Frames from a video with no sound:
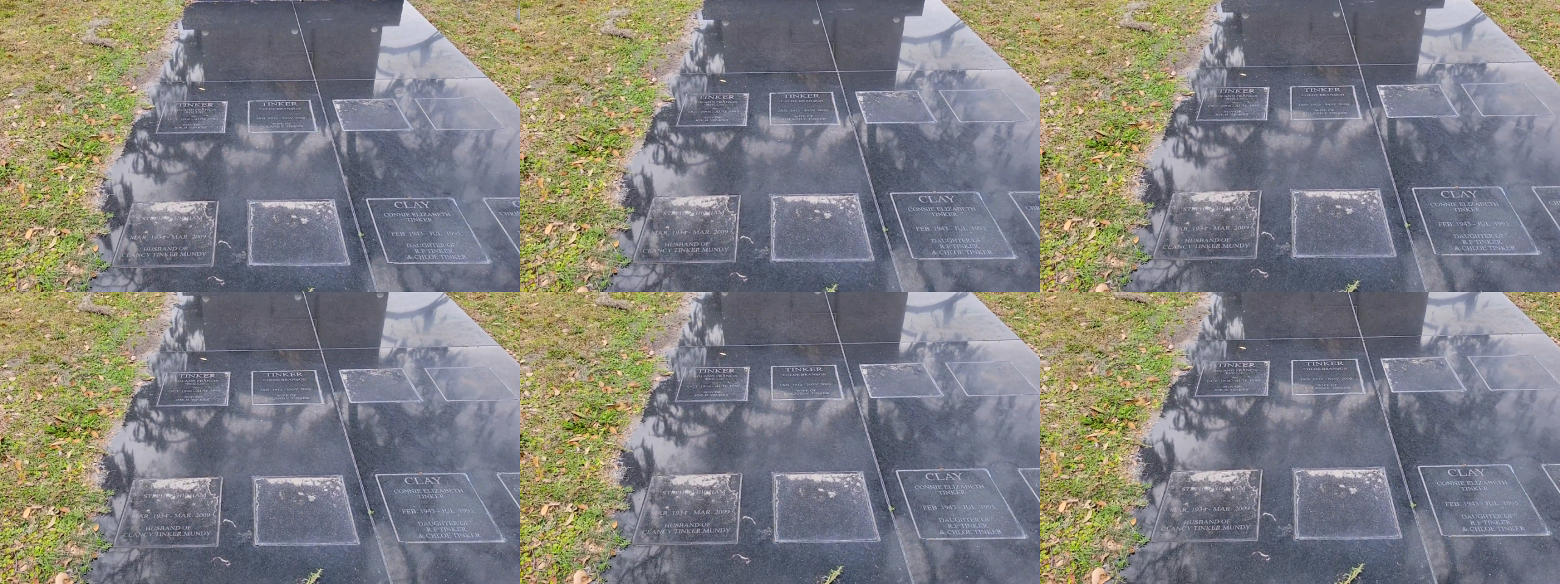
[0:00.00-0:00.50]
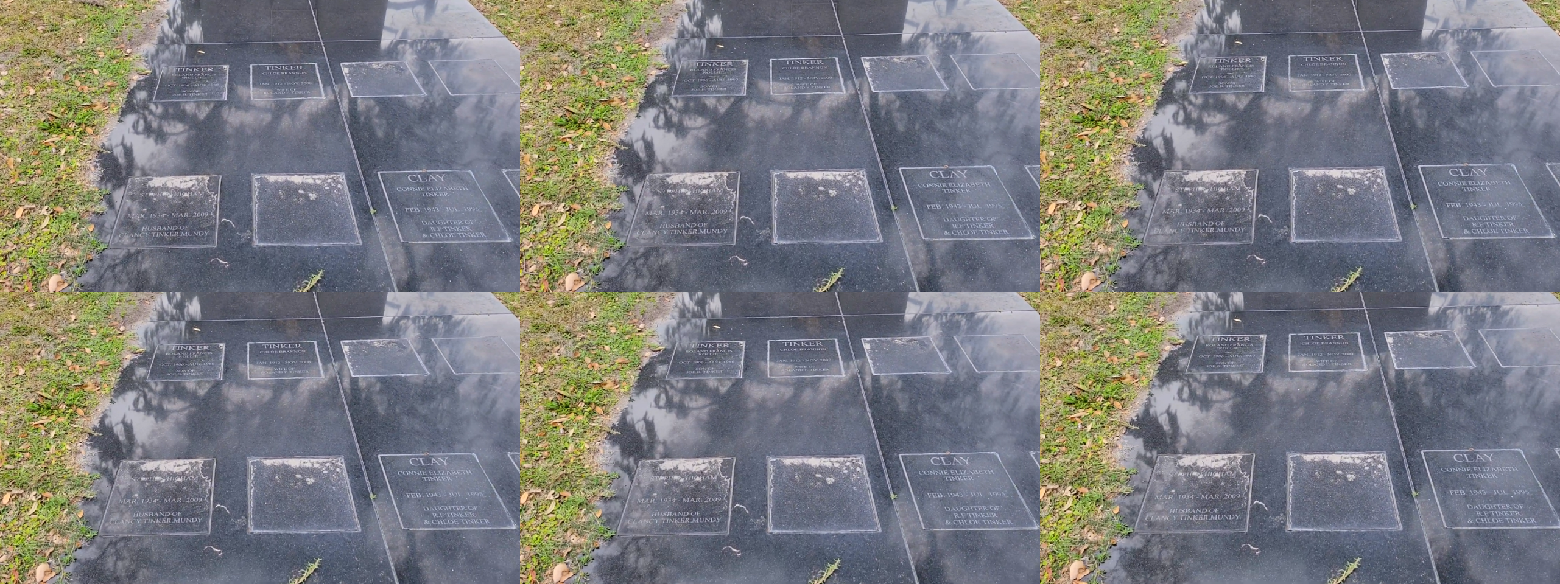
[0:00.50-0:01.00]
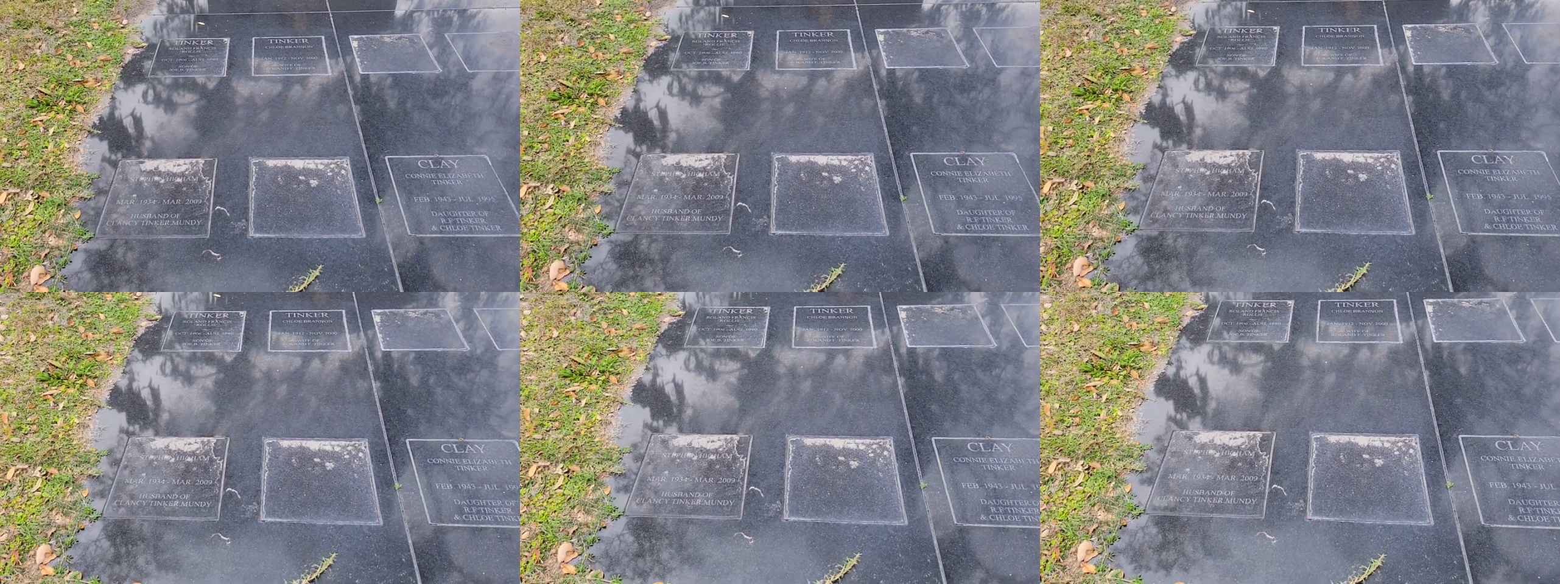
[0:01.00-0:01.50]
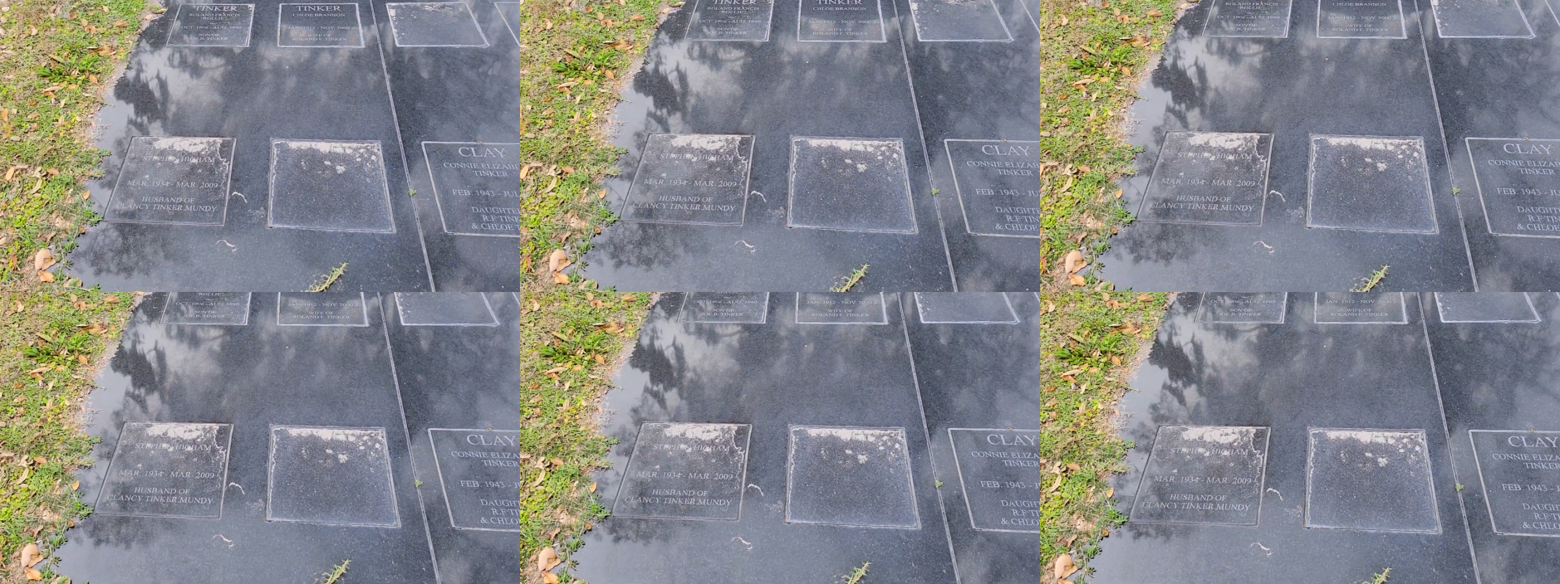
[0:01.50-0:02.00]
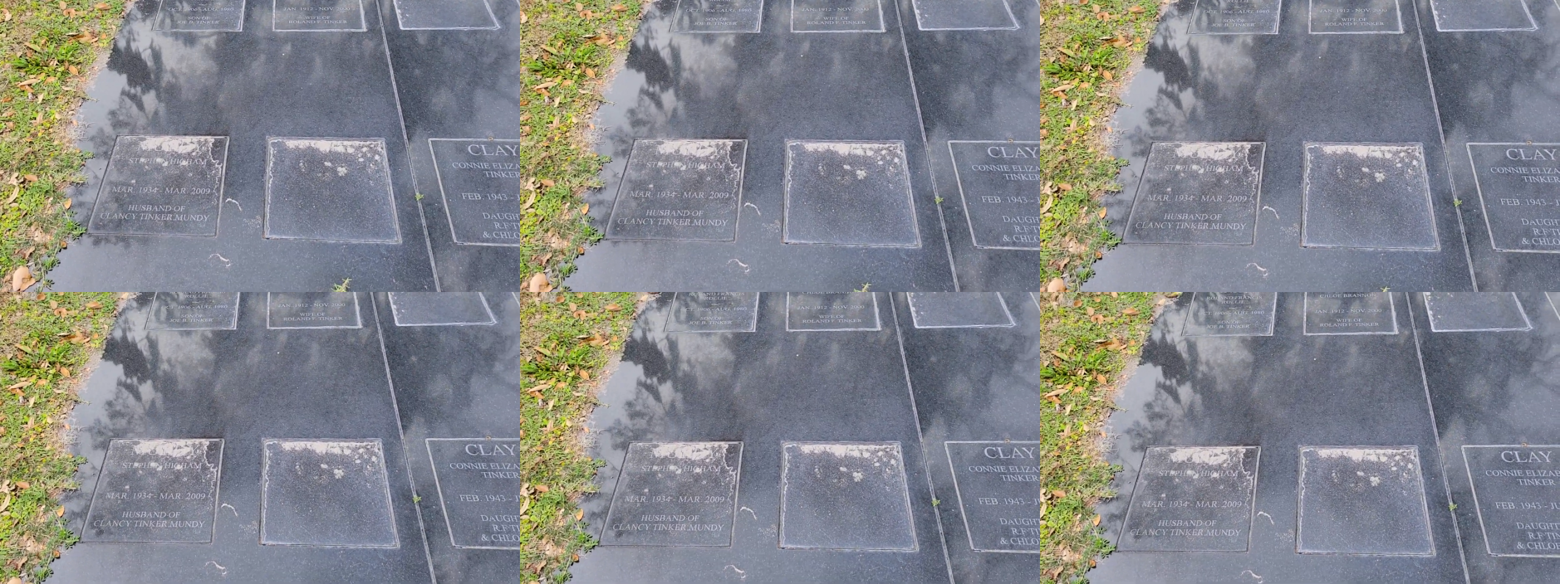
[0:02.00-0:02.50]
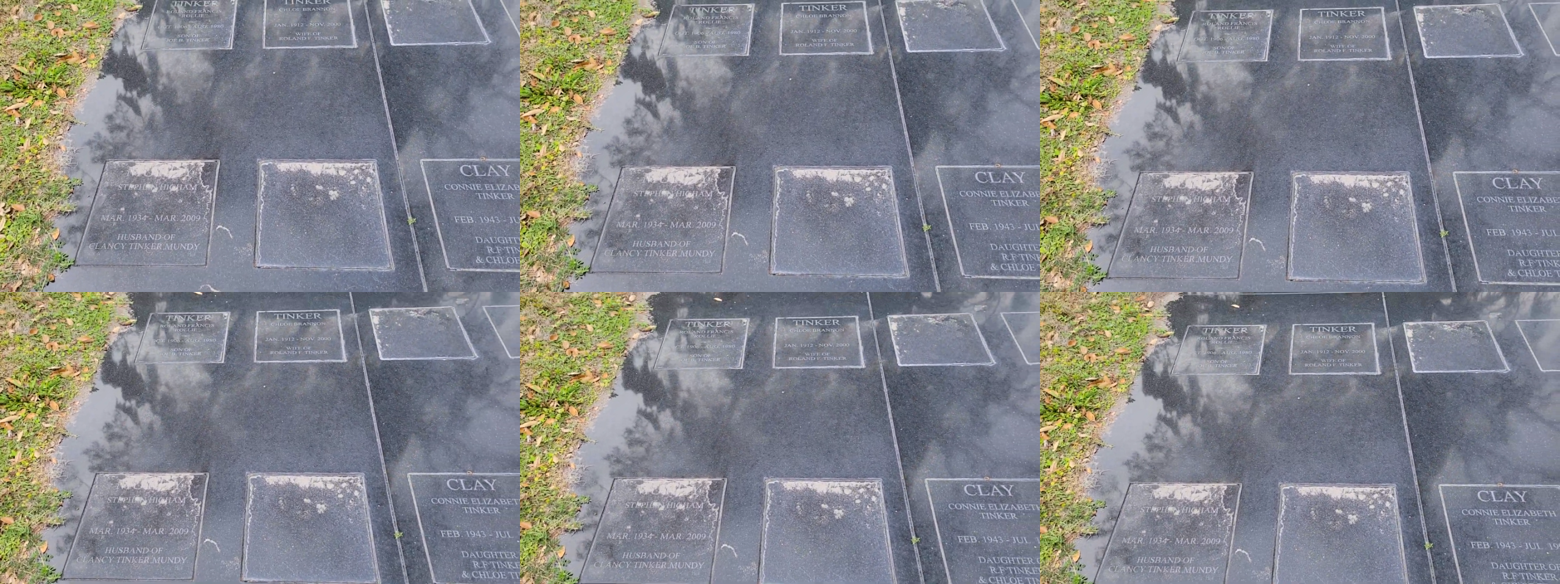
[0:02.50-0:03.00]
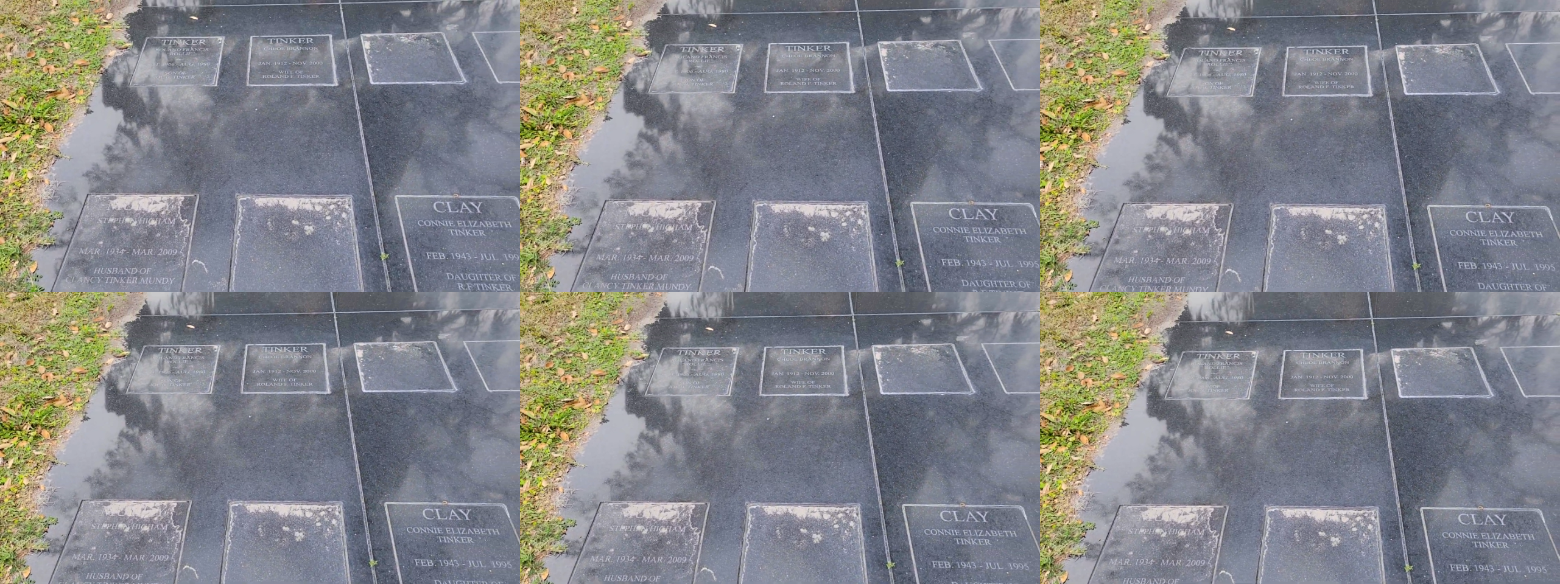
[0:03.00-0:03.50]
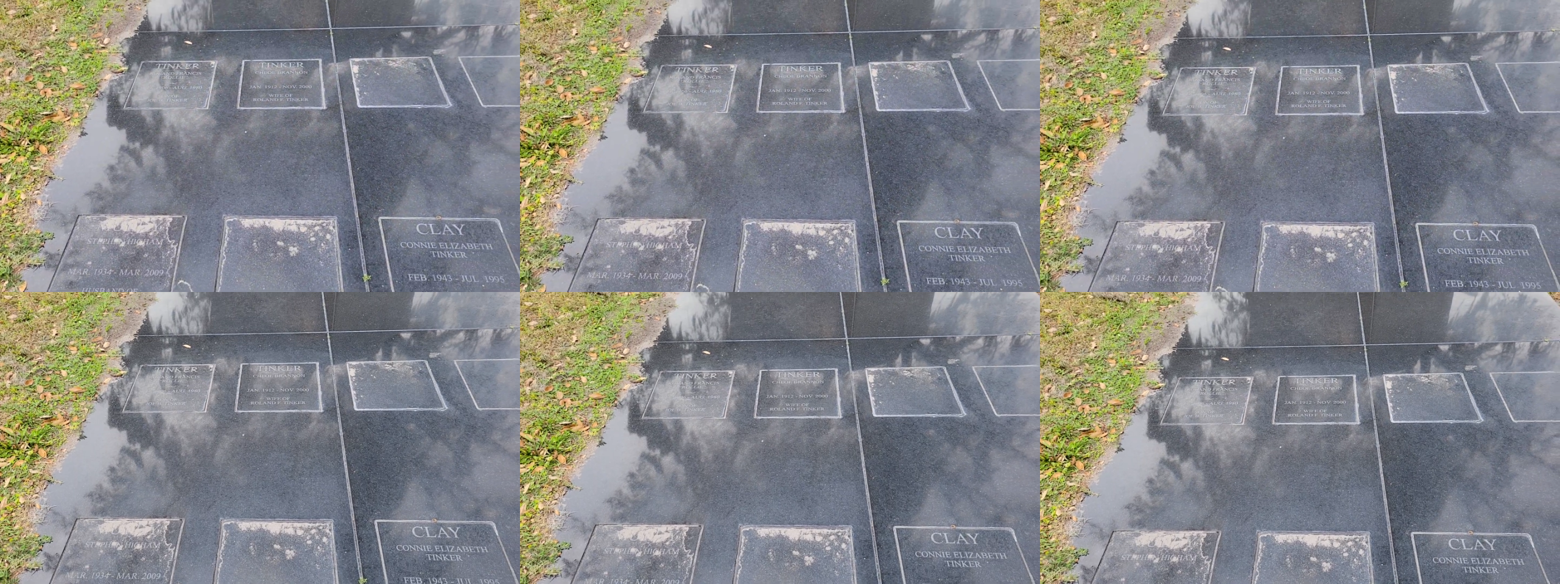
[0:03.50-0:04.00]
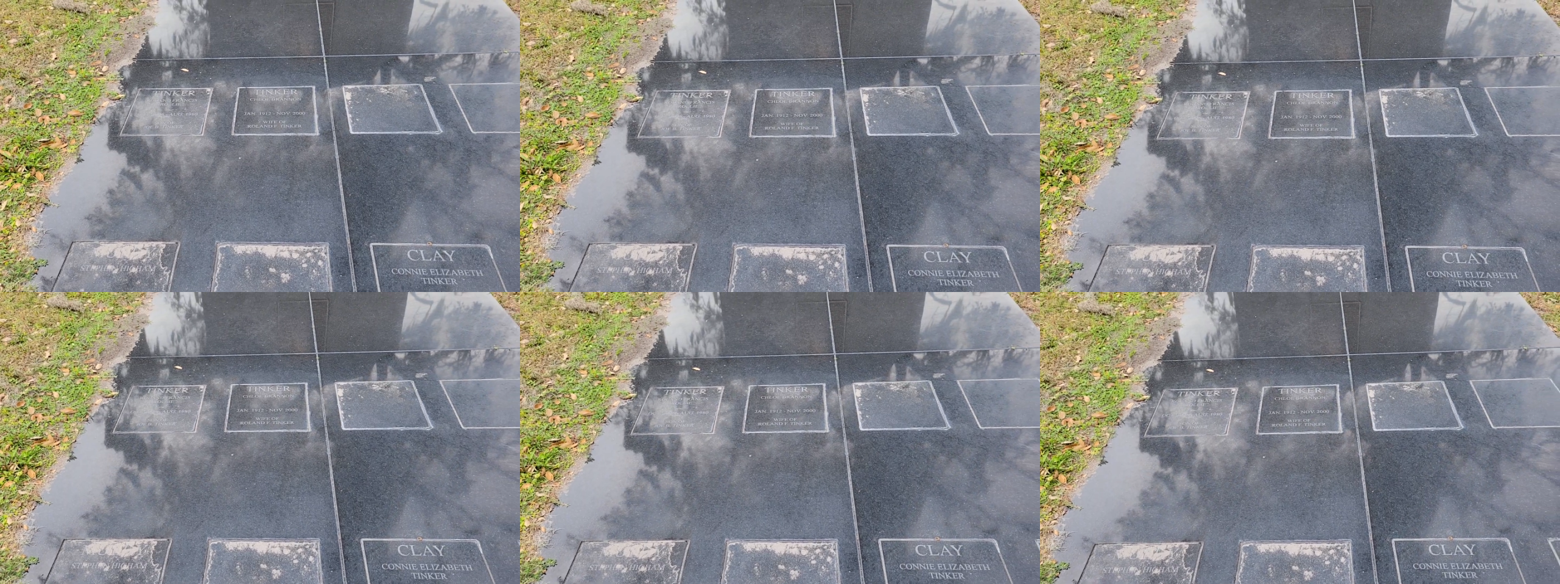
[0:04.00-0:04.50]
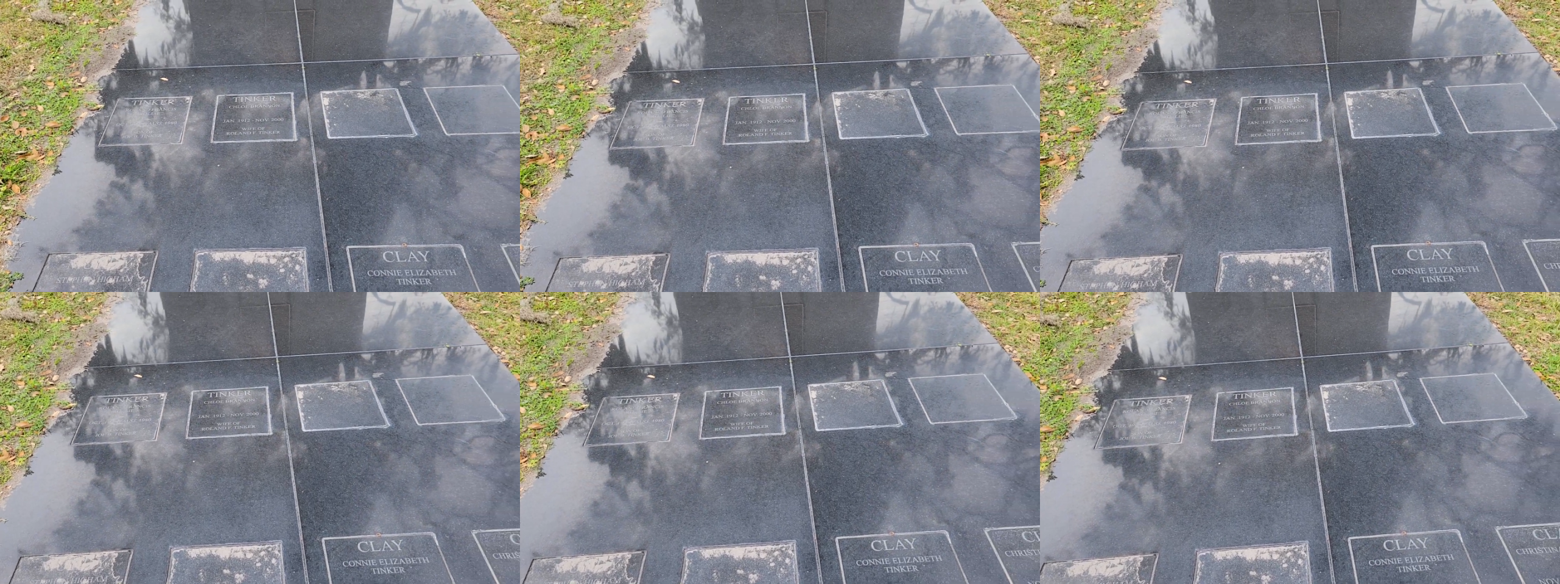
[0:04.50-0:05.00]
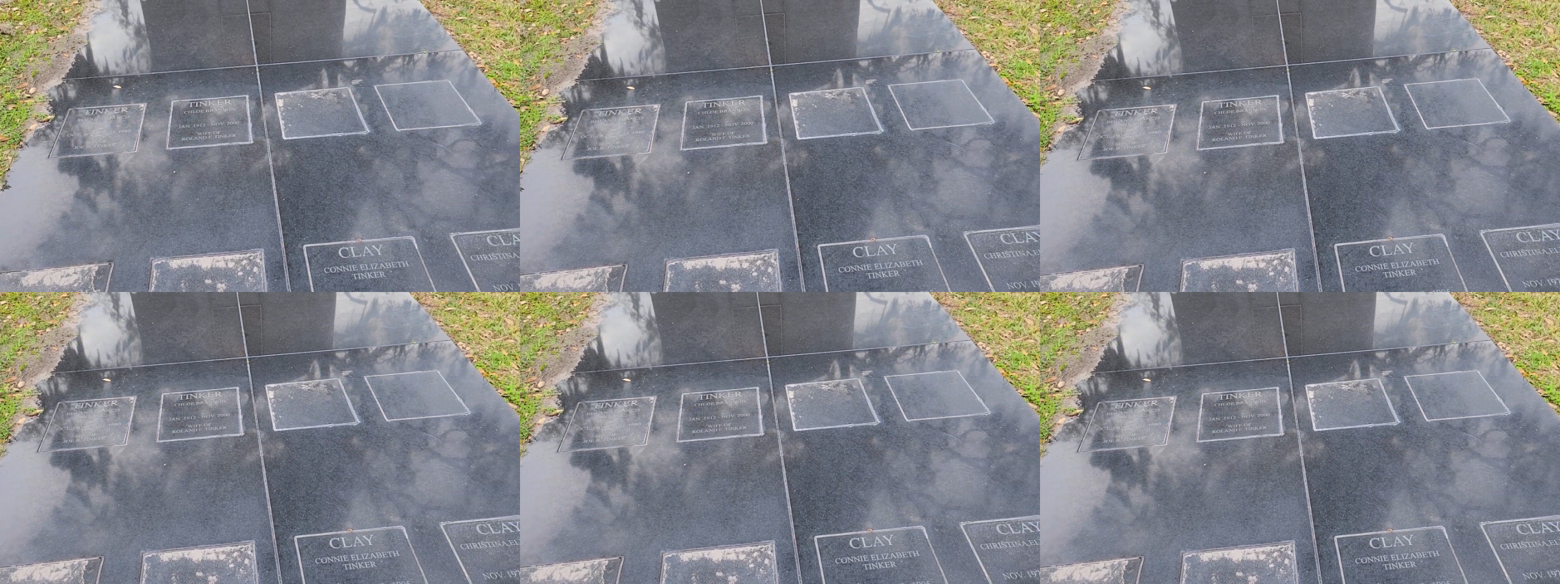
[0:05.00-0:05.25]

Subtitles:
(no speaker visible)